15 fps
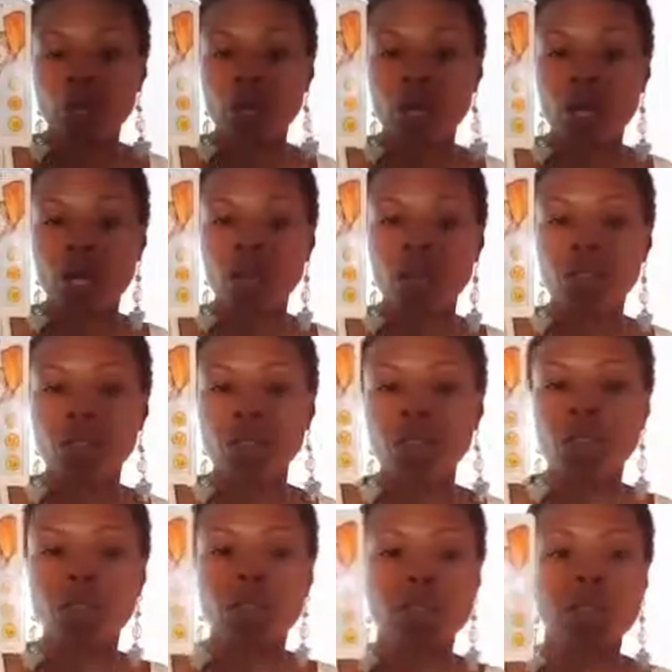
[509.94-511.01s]
Okay, this
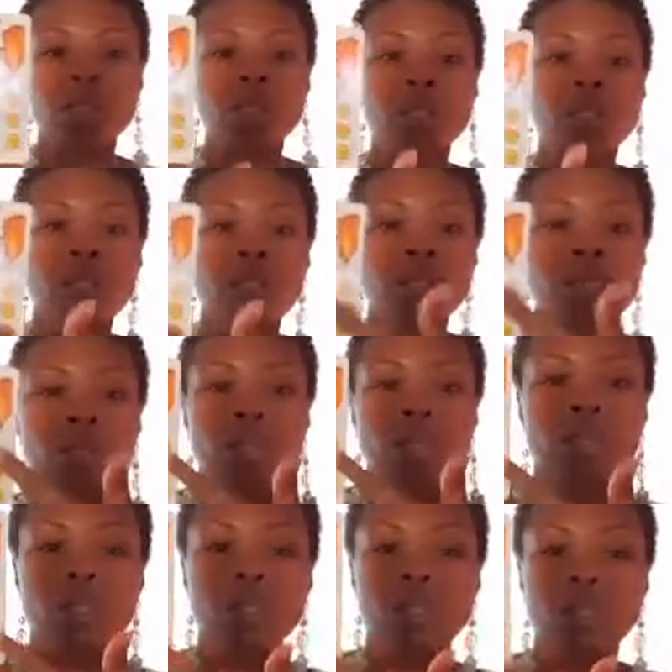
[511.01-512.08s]
is
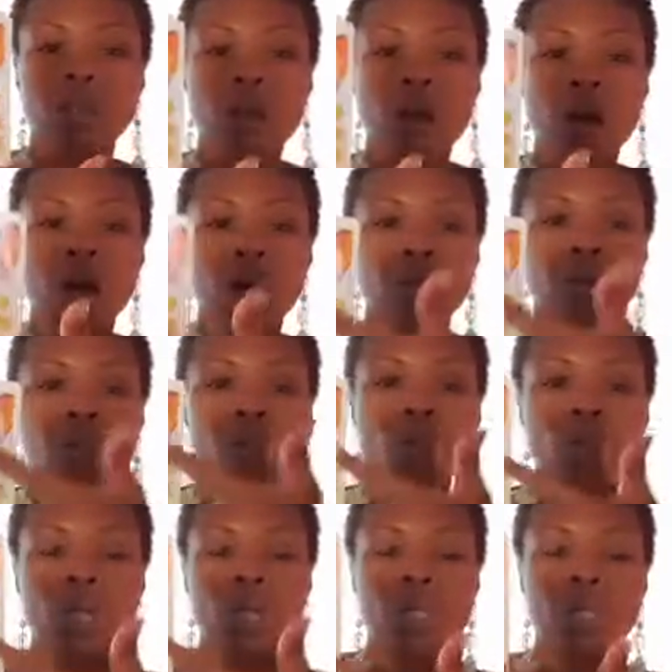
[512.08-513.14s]
the
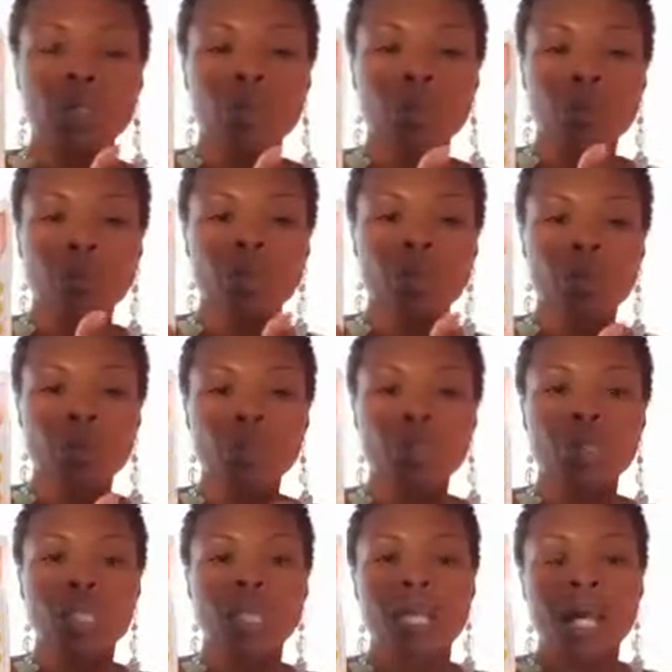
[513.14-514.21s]
coins
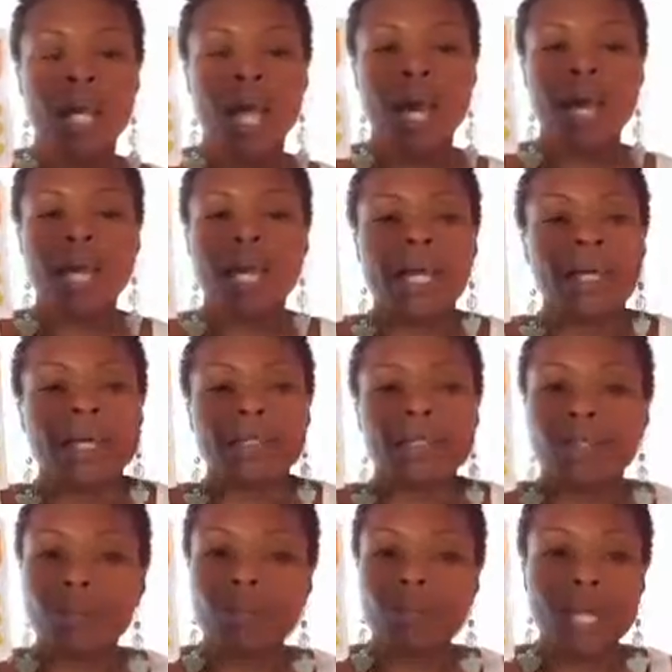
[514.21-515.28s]
reversed,
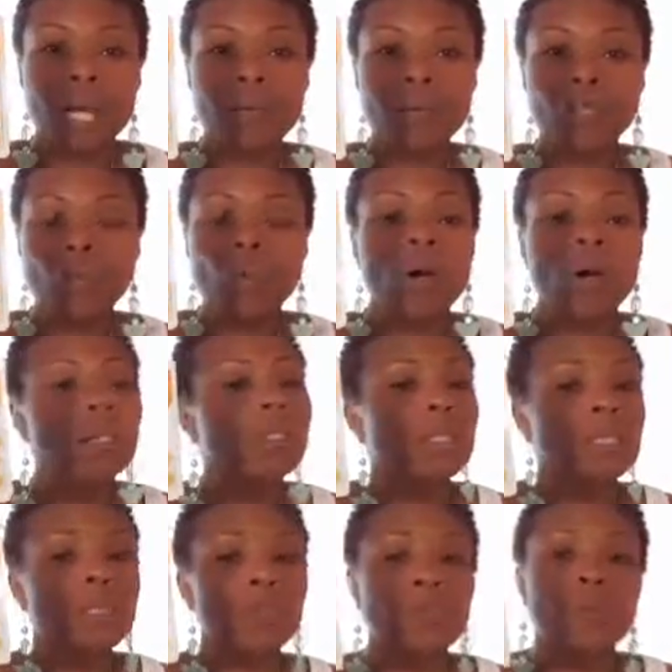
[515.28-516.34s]
and sometimes you
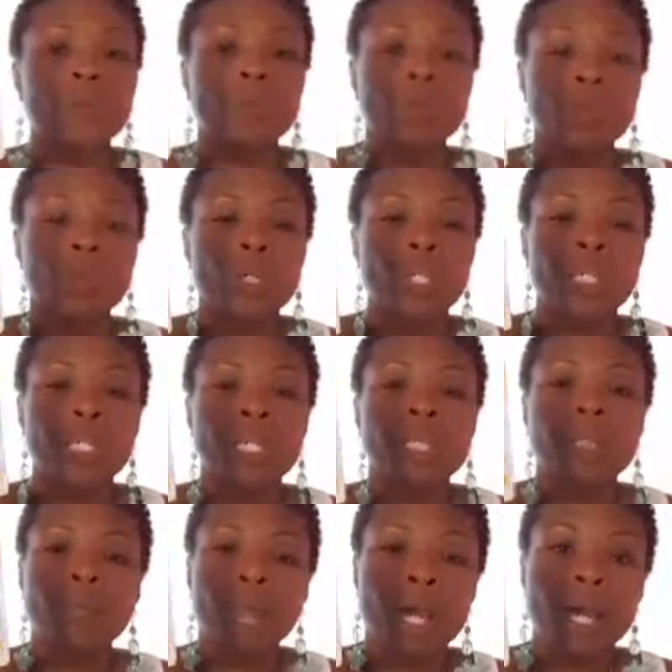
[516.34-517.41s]
aren't going to be rewarded
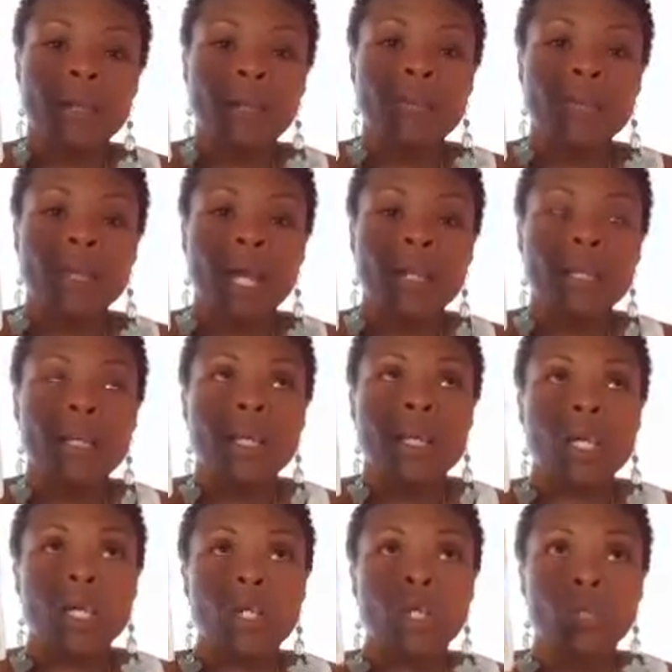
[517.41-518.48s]
in the manner that
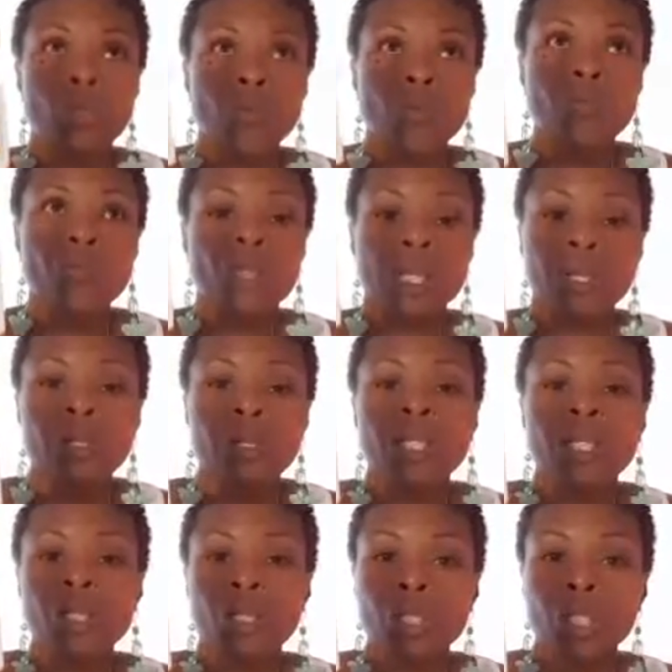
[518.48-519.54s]
you
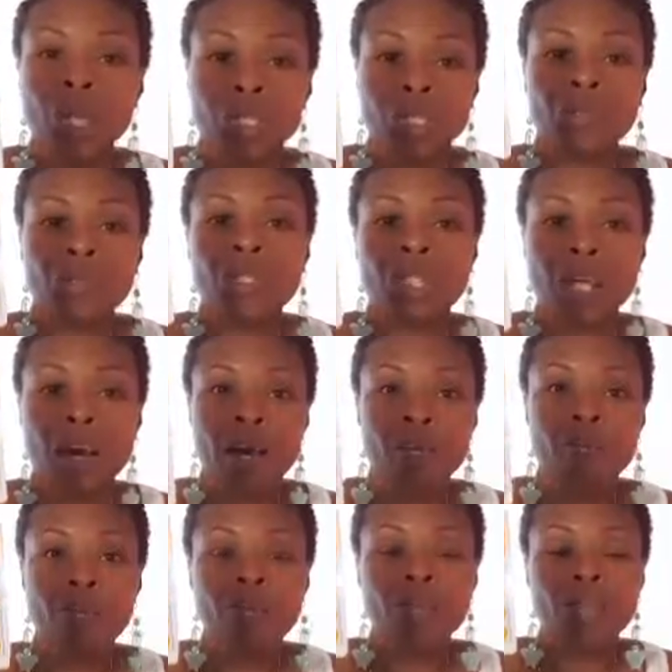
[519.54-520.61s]
feel is just for the
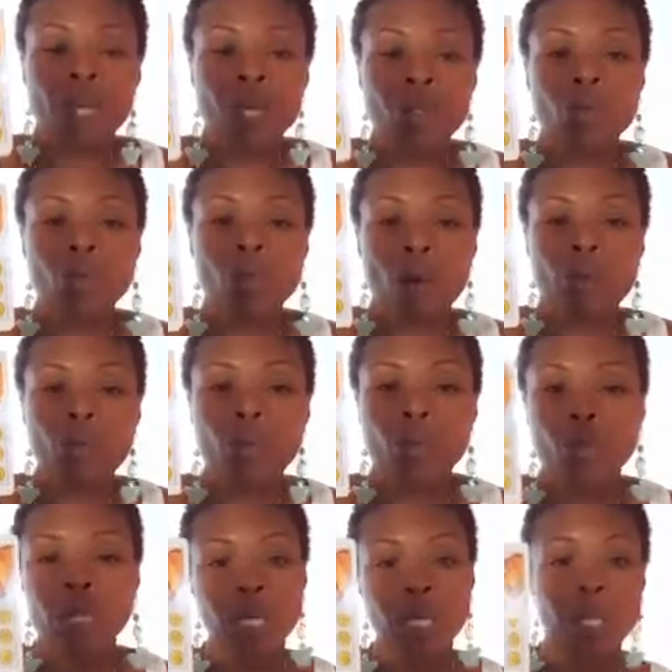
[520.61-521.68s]
effort that you have
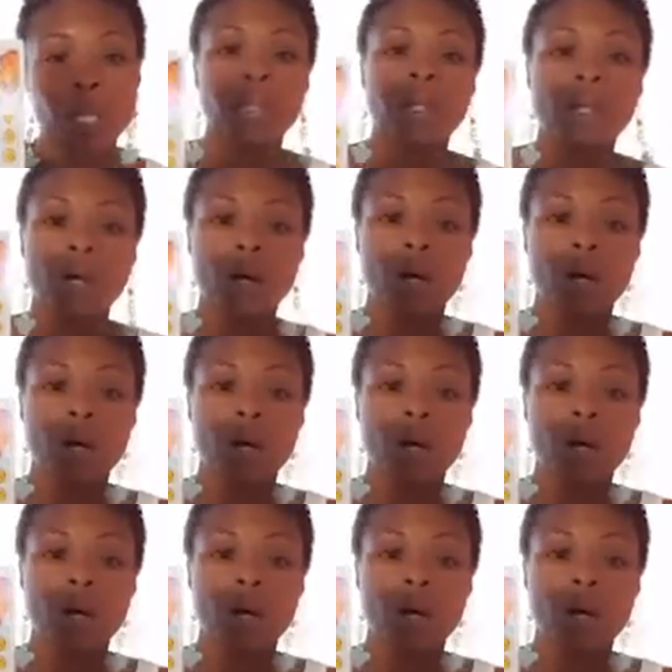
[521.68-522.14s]
put in.